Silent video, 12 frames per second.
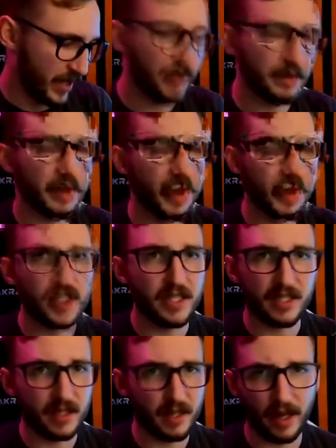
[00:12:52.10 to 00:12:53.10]
again, this
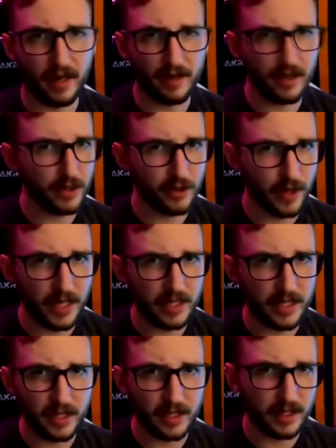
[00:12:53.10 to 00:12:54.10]
isn't anything too
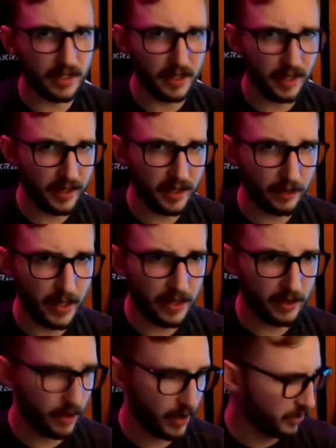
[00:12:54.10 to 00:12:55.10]
crazy. This isn't like the
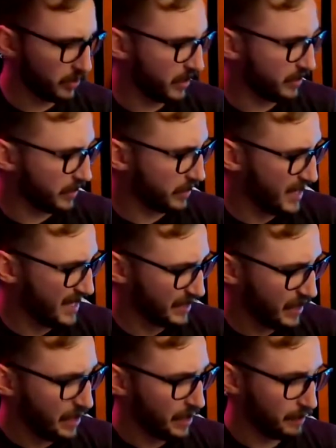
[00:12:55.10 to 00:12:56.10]
Razer one or anything like that.
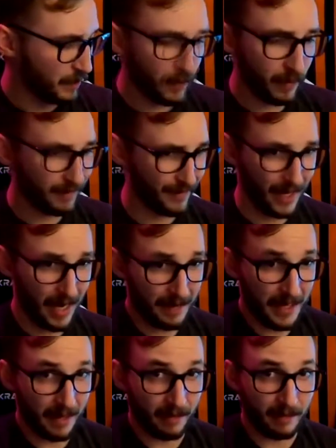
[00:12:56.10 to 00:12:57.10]
But, I
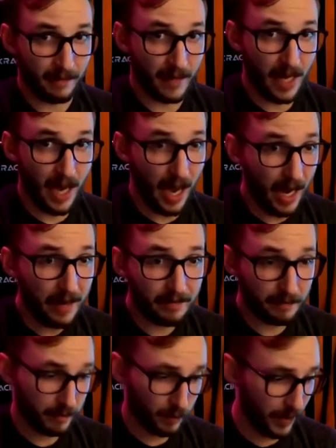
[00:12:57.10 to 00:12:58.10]
mean, I
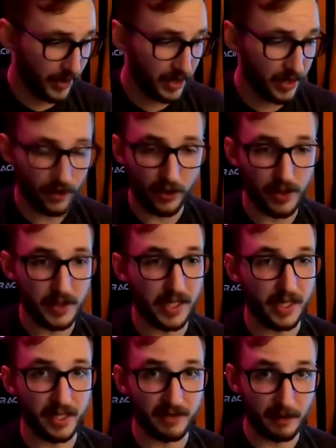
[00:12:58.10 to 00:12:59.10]
would consider
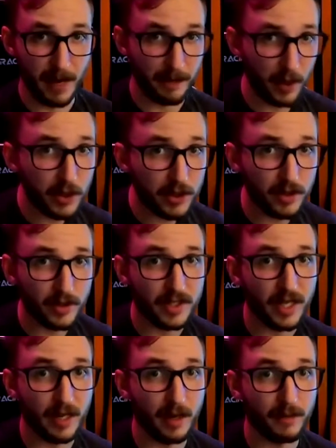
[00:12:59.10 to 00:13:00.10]
using this for my personal
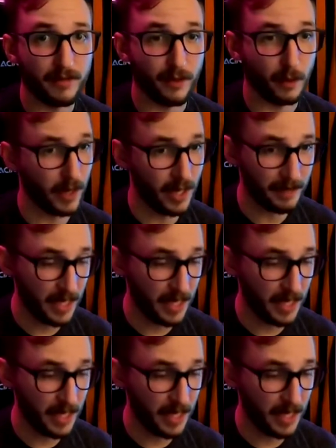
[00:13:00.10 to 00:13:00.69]
setup for when I'm